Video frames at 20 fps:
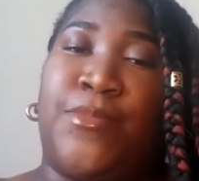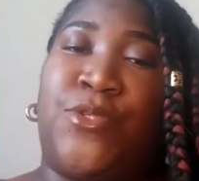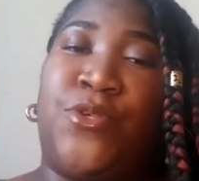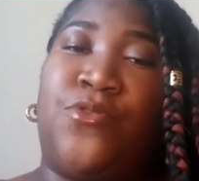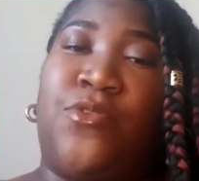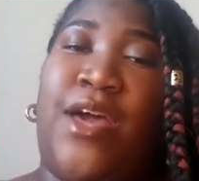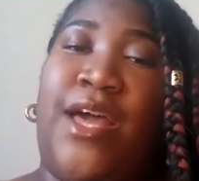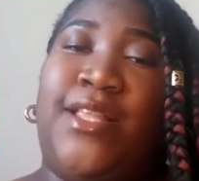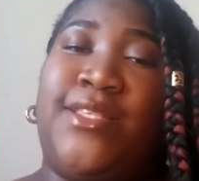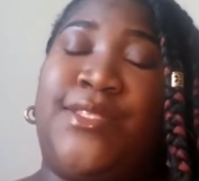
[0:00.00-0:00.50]

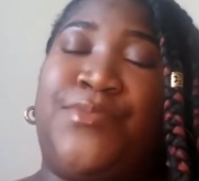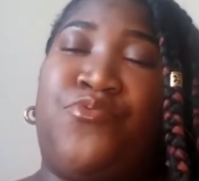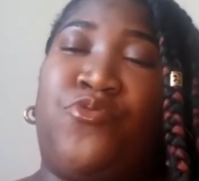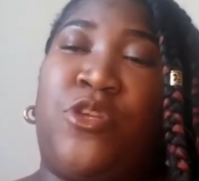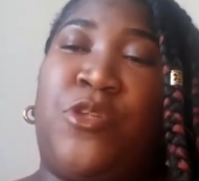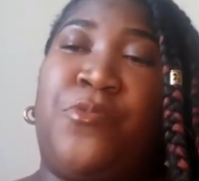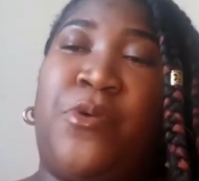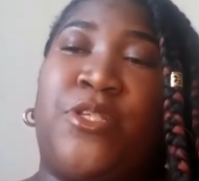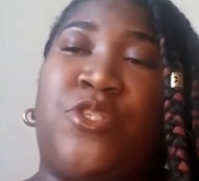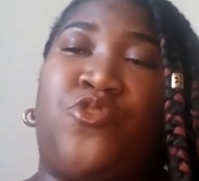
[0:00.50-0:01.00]
So that's
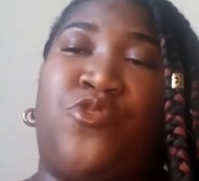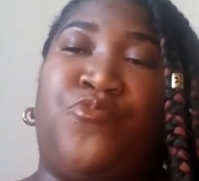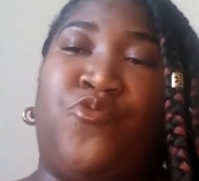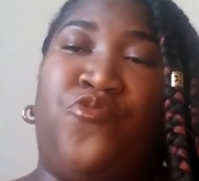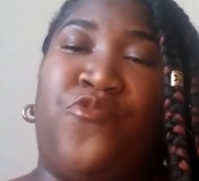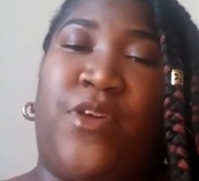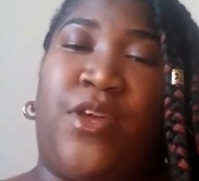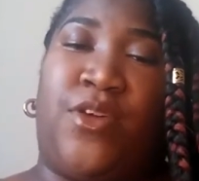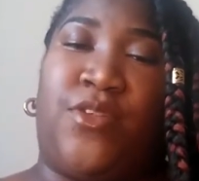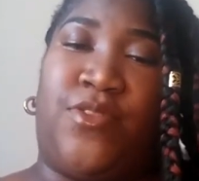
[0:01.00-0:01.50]
pretty much
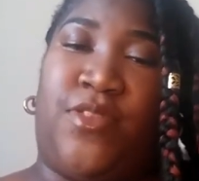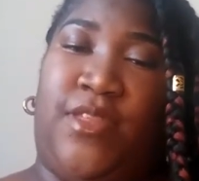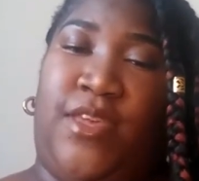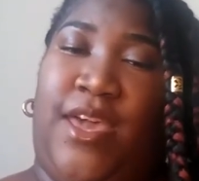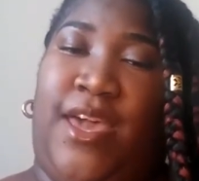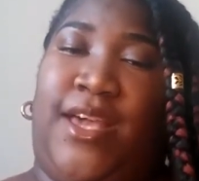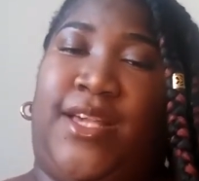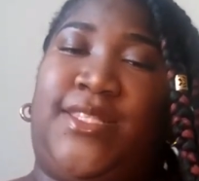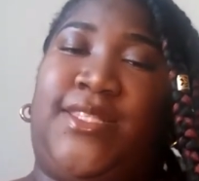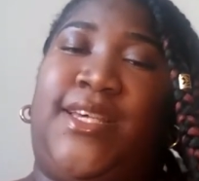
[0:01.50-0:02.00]
removing
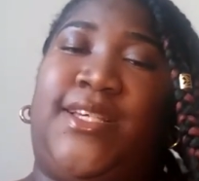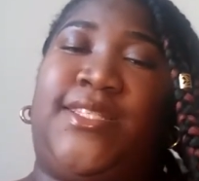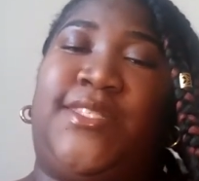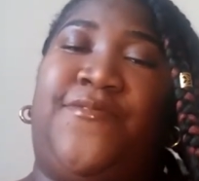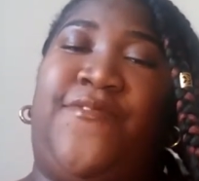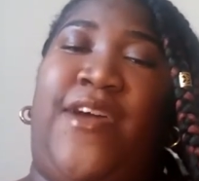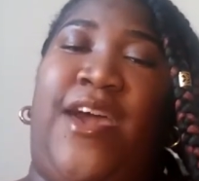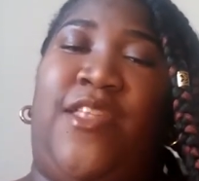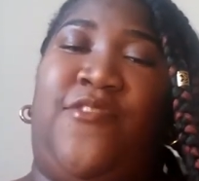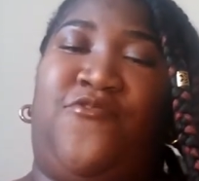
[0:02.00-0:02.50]
the
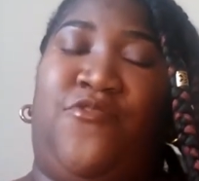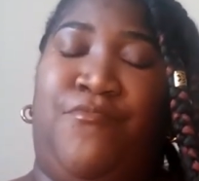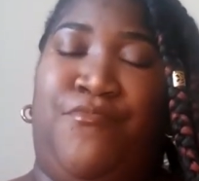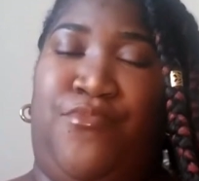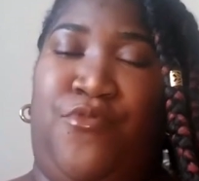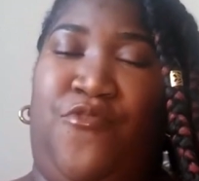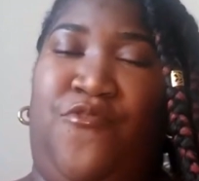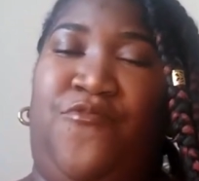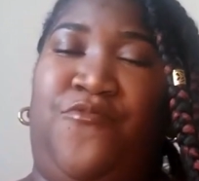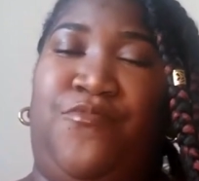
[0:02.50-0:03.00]
excess fat from
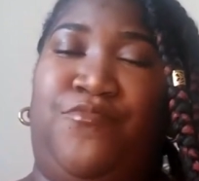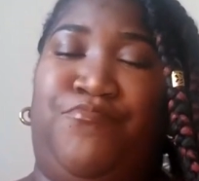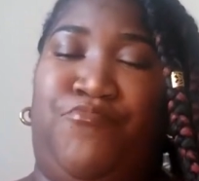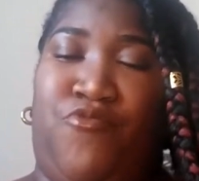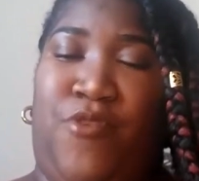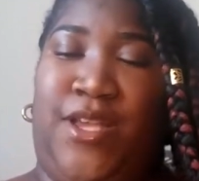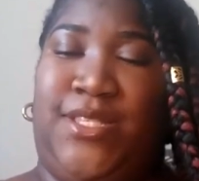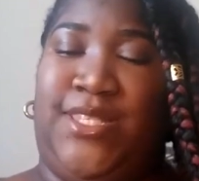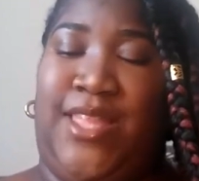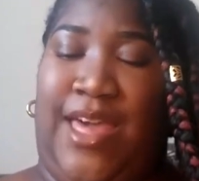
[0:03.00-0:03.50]
both
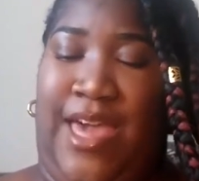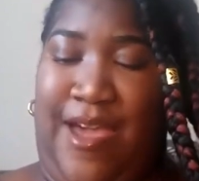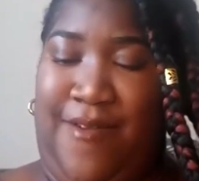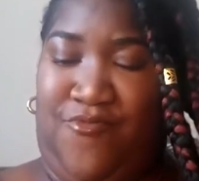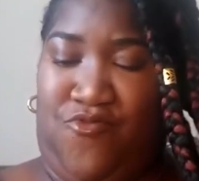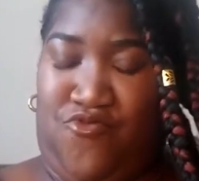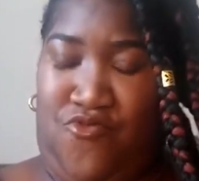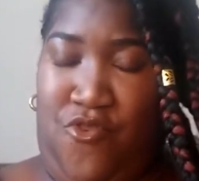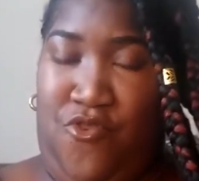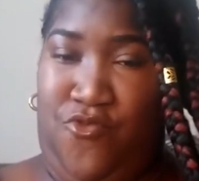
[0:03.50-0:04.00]
breasts that
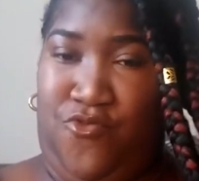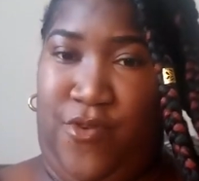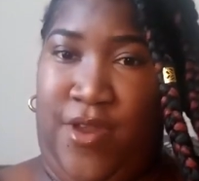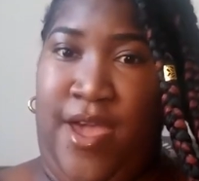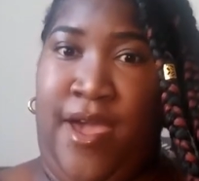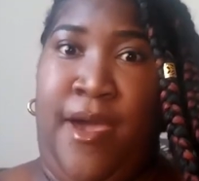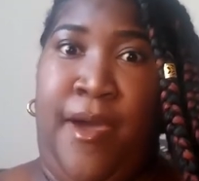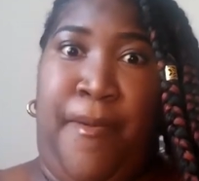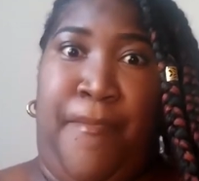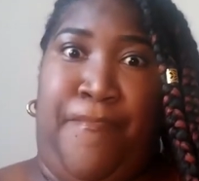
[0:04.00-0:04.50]
have grown
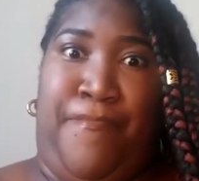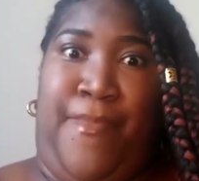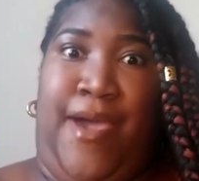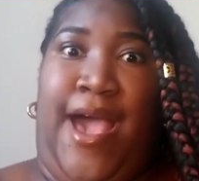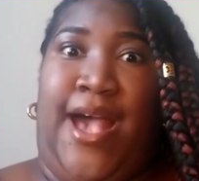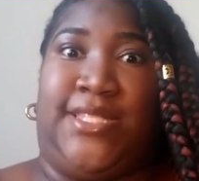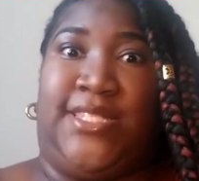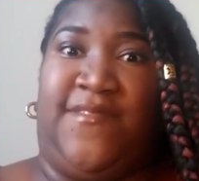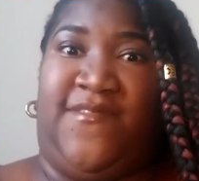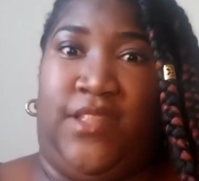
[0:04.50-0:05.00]

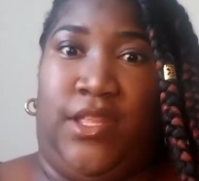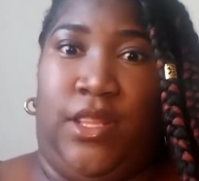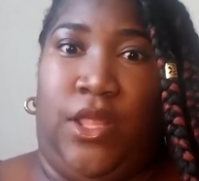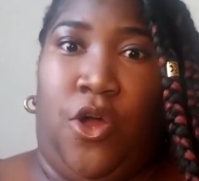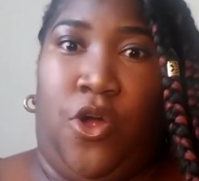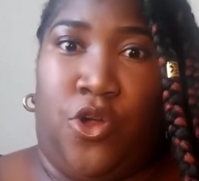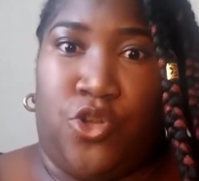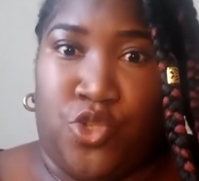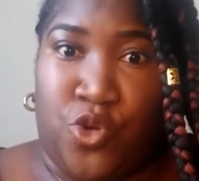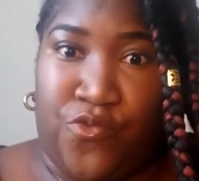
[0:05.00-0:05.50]
massively
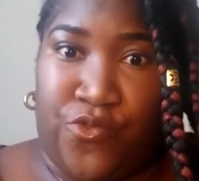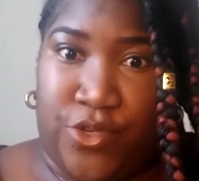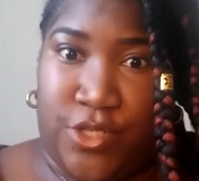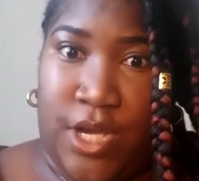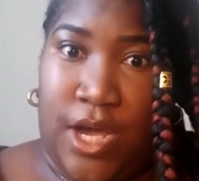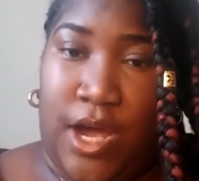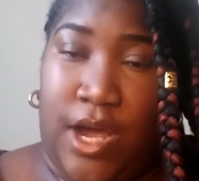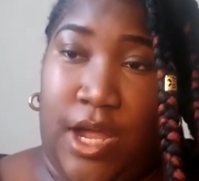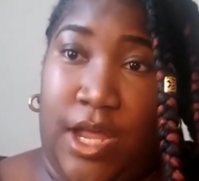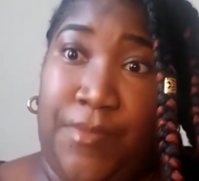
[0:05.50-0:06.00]
large over
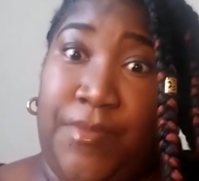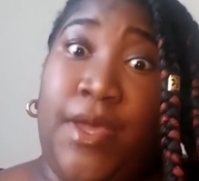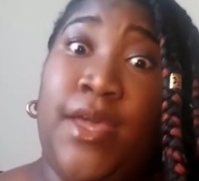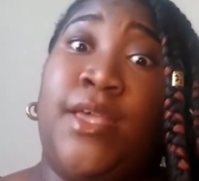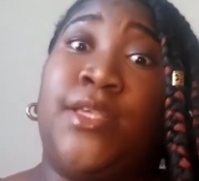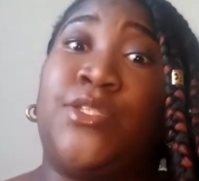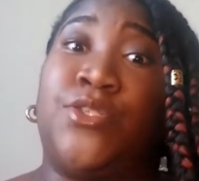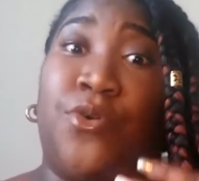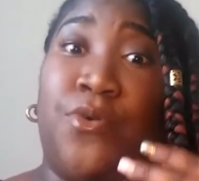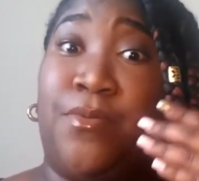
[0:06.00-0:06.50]
time.
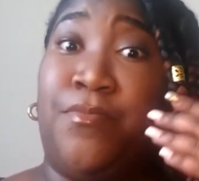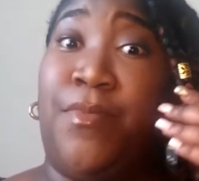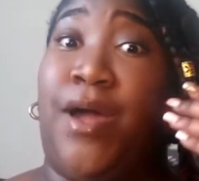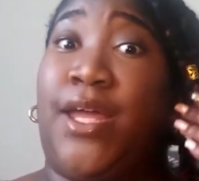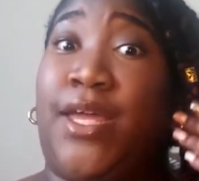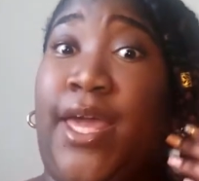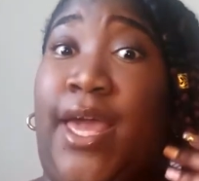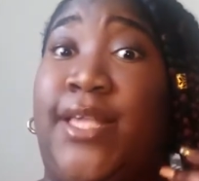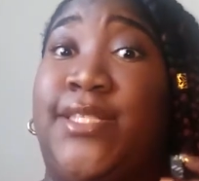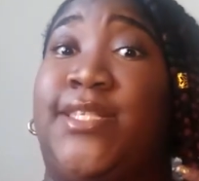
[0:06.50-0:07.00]
So in
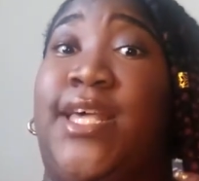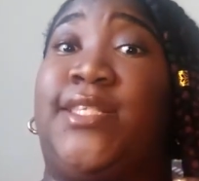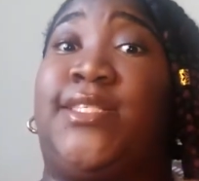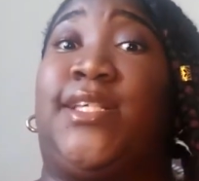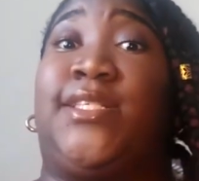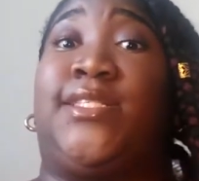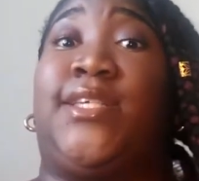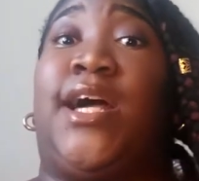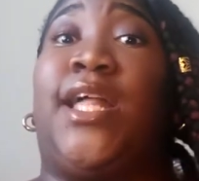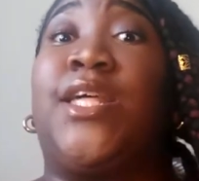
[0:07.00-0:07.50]
my case,
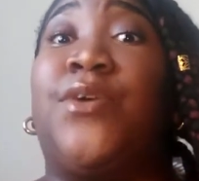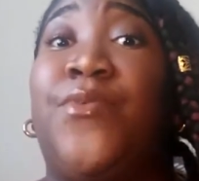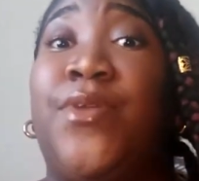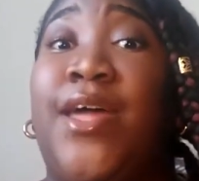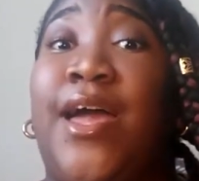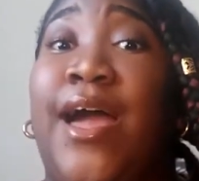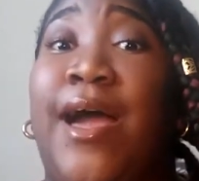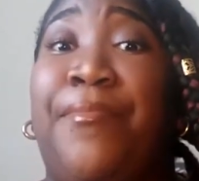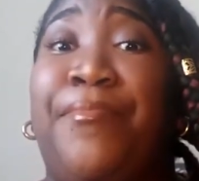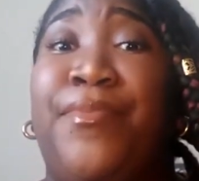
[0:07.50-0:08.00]
that's exactly
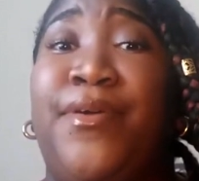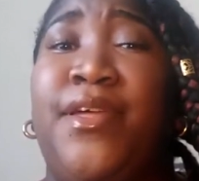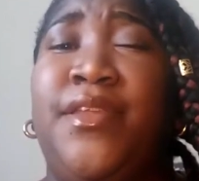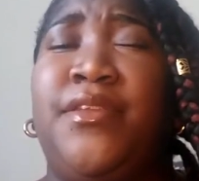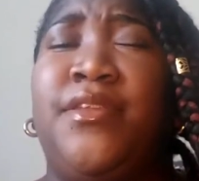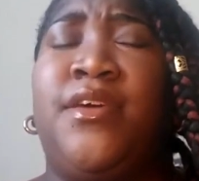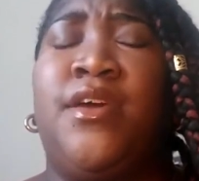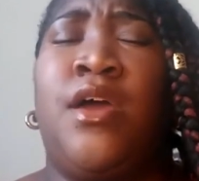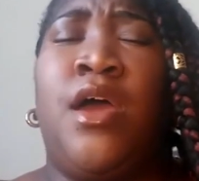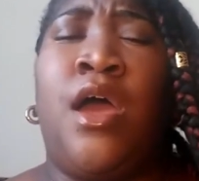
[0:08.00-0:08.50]
what
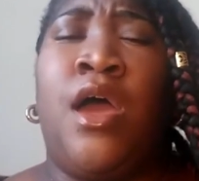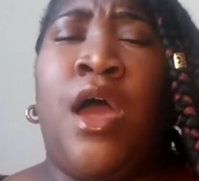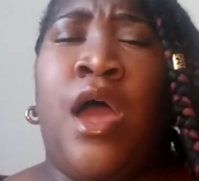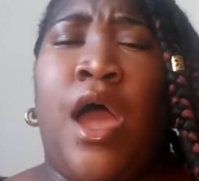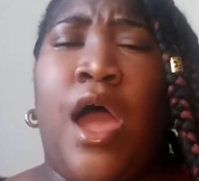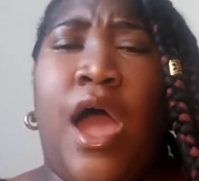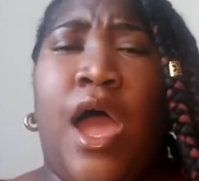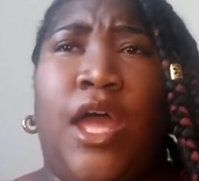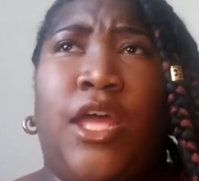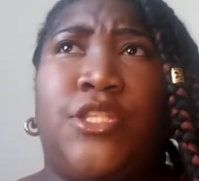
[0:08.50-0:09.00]
happened.
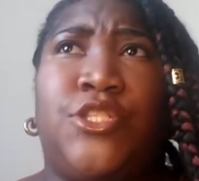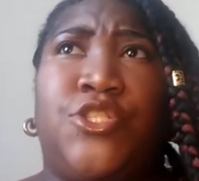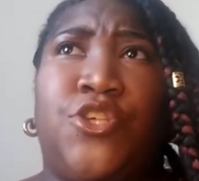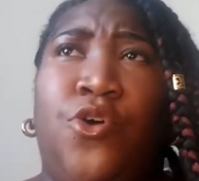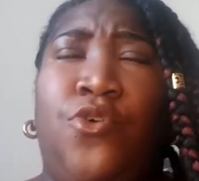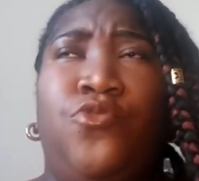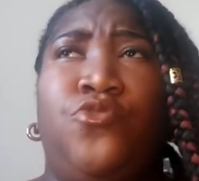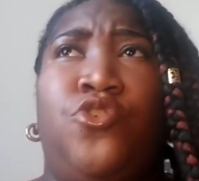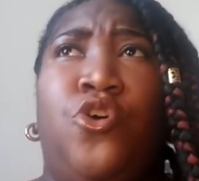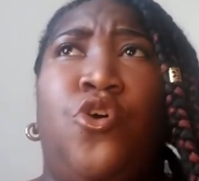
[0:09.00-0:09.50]
I
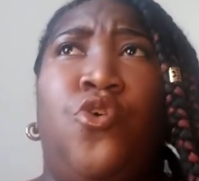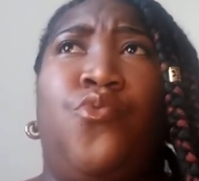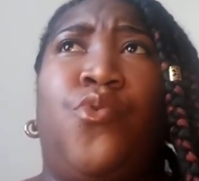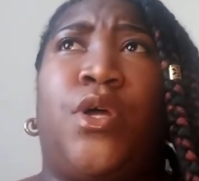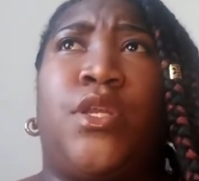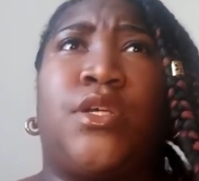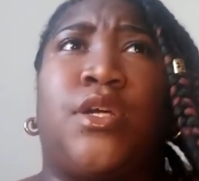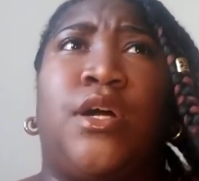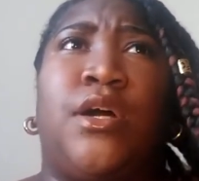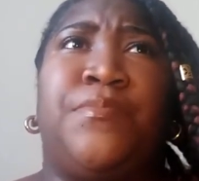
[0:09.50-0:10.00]
don't know
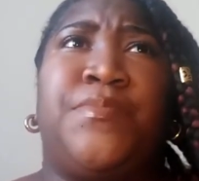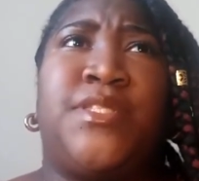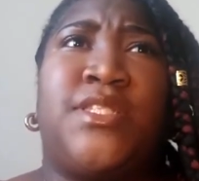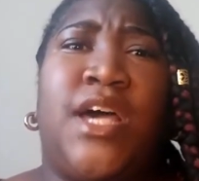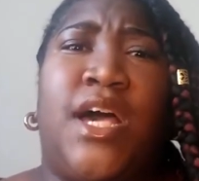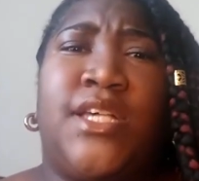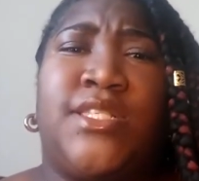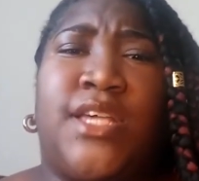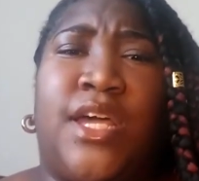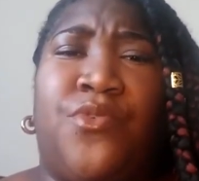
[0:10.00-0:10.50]
what cup
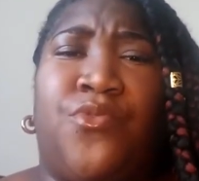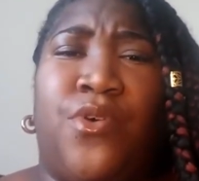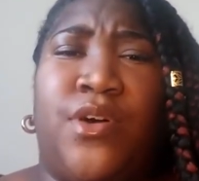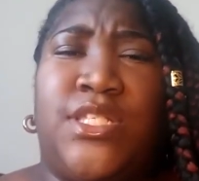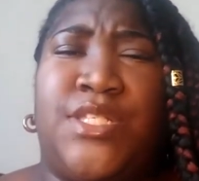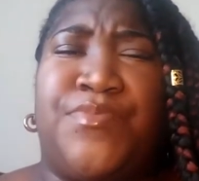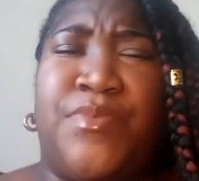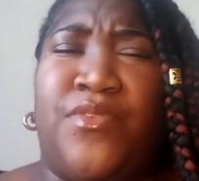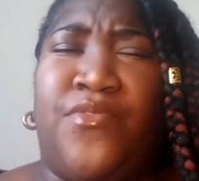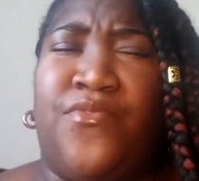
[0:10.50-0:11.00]
size I
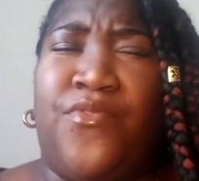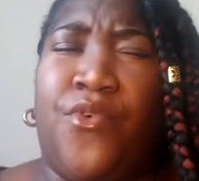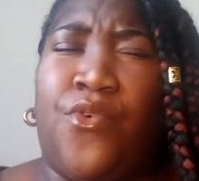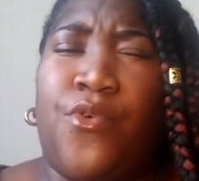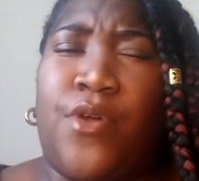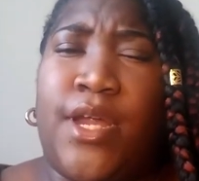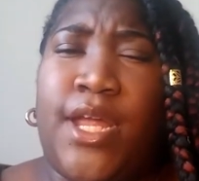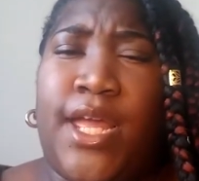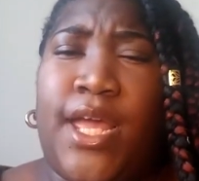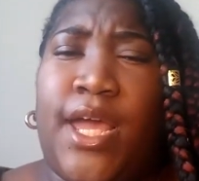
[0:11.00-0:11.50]
was
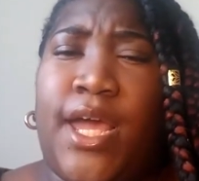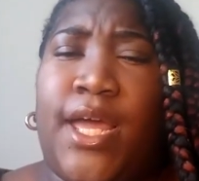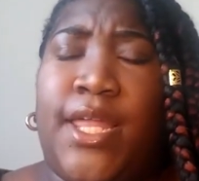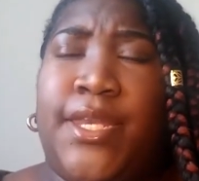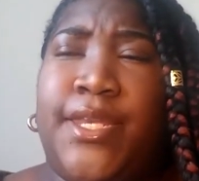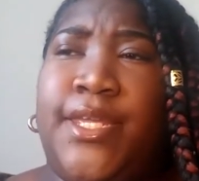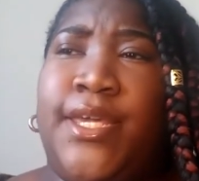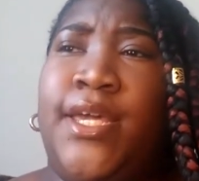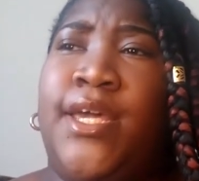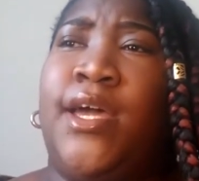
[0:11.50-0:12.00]

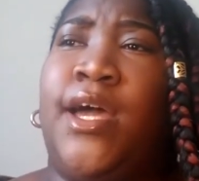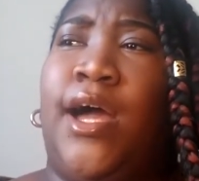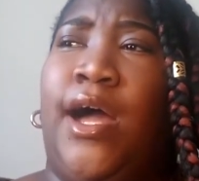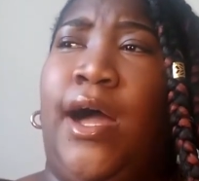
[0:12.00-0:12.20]
beforehand.